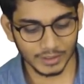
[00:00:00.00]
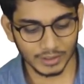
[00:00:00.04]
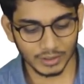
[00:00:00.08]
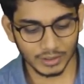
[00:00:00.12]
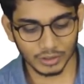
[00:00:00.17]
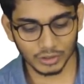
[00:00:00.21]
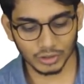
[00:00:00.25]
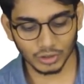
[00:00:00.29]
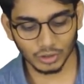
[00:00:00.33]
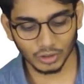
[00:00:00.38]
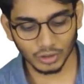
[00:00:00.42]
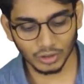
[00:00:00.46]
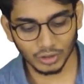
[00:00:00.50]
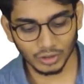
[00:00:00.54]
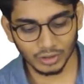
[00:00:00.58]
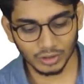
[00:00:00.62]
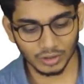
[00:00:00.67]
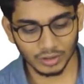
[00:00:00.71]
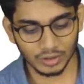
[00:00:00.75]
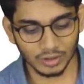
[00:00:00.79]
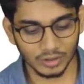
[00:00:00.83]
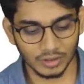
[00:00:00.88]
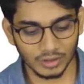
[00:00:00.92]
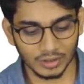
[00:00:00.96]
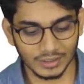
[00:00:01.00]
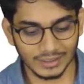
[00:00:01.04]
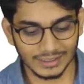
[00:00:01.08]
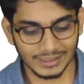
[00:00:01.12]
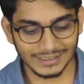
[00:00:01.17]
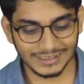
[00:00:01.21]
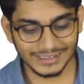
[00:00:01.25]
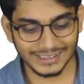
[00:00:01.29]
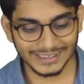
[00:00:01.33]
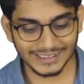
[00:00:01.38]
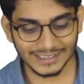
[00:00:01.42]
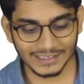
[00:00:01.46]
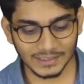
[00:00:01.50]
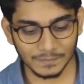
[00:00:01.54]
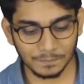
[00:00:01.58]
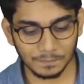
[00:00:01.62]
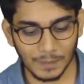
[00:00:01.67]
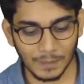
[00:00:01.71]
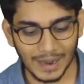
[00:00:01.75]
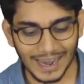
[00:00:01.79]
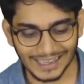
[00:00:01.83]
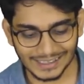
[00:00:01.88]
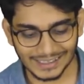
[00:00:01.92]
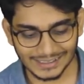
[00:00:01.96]
So this
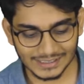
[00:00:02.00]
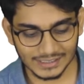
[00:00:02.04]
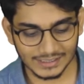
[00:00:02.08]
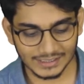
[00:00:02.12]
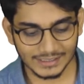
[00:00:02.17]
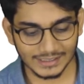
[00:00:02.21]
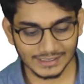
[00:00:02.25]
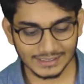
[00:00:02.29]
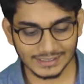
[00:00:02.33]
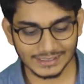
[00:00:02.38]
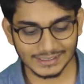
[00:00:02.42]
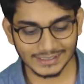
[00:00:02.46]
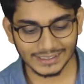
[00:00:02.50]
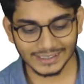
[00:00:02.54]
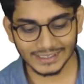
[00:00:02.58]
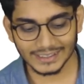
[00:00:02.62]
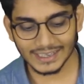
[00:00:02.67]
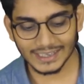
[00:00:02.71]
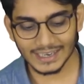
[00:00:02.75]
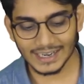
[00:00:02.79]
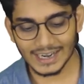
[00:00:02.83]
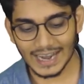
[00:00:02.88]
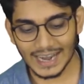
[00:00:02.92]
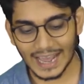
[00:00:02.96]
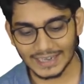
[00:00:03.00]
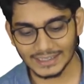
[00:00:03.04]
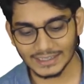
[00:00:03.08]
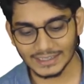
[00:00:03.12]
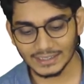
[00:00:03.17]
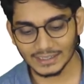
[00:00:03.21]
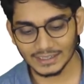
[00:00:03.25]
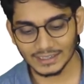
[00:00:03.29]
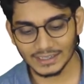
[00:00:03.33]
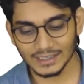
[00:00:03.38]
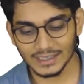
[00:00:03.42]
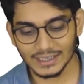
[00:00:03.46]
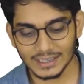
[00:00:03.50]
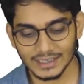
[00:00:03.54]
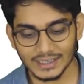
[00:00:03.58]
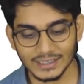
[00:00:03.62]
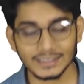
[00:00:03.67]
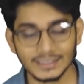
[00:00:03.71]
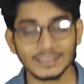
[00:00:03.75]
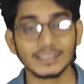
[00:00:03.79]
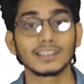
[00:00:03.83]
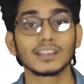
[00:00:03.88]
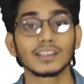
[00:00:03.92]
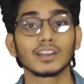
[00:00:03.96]
path, this single line
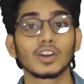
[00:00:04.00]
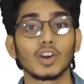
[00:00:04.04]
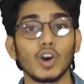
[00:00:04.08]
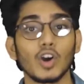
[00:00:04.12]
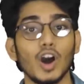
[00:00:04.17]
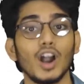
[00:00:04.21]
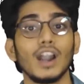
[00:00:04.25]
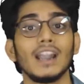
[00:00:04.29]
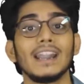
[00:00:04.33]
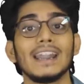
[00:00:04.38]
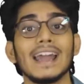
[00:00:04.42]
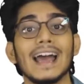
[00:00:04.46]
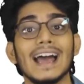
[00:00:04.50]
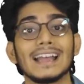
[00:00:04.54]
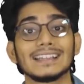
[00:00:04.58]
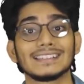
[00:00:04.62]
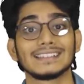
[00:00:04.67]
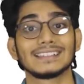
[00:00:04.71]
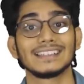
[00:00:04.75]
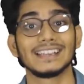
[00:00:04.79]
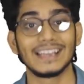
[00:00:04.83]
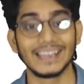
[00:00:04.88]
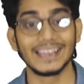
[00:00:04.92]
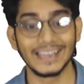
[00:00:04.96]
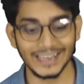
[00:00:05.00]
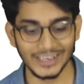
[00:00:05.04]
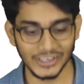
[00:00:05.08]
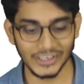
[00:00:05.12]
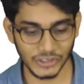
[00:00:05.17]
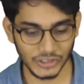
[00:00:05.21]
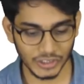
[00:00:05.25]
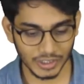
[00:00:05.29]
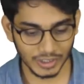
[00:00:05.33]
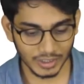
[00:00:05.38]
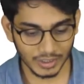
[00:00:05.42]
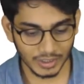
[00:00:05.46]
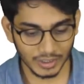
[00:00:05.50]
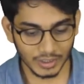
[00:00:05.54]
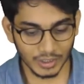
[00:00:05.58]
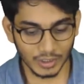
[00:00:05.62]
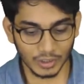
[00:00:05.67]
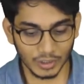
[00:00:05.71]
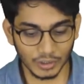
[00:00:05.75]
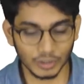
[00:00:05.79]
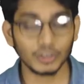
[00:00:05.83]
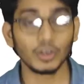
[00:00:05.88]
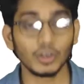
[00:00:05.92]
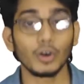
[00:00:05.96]
is called as edge.
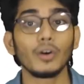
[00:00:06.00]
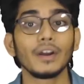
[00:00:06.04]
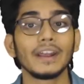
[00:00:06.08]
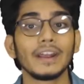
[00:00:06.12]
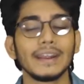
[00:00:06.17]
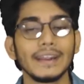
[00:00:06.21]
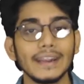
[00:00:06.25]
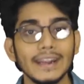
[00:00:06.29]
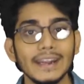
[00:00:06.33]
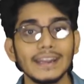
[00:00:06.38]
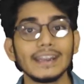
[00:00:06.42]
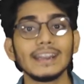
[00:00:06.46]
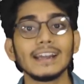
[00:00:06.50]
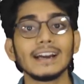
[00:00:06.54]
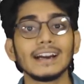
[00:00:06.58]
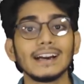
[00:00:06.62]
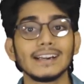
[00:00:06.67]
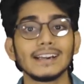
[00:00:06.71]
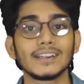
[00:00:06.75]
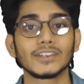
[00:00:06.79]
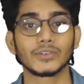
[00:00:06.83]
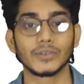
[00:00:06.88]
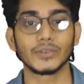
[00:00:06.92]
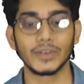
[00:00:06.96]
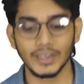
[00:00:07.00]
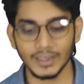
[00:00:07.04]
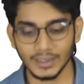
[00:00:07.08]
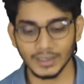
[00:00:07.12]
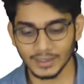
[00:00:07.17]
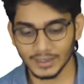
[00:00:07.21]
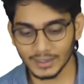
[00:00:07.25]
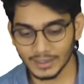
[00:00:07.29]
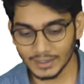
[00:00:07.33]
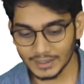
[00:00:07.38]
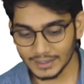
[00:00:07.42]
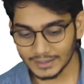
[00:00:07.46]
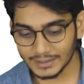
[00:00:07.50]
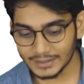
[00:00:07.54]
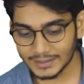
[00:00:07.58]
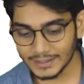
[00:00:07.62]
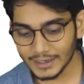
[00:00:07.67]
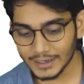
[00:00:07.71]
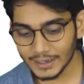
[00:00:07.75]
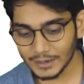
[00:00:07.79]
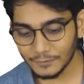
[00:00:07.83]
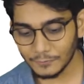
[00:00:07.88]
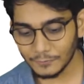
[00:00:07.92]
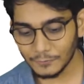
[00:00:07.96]
So in a tree
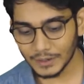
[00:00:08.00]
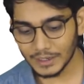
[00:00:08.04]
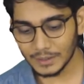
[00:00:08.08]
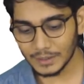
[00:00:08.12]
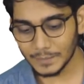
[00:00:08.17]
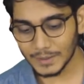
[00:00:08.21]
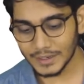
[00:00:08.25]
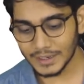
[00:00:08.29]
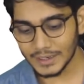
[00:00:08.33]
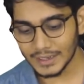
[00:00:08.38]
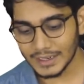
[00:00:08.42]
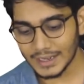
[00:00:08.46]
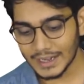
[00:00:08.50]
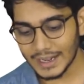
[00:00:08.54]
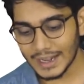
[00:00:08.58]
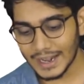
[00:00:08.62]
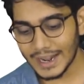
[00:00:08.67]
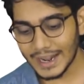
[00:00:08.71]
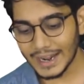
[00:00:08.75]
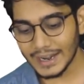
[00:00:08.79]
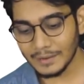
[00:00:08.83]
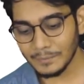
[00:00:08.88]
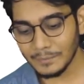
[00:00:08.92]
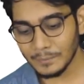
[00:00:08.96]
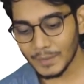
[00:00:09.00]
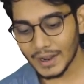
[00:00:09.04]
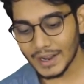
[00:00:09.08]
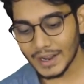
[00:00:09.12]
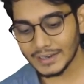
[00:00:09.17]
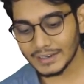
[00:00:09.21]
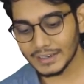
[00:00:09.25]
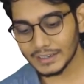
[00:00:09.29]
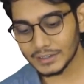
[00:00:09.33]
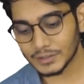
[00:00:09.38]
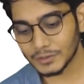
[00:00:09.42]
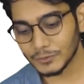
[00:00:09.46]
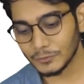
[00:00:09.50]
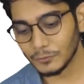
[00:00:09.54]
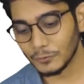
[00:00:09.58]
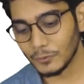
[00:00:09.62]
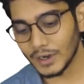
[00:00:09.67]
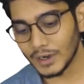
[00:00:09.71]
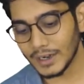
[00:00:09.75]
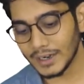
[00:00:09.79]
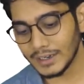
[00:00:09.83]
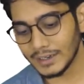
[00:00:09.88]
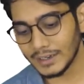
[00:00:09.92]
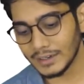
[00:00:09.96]
there will be n minus
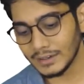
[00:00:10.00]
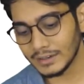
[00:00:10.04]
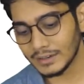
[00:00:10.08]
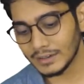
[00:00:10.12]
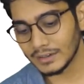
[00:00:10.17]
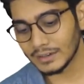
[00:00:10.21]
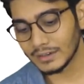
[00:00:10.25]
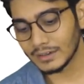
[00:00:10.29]
1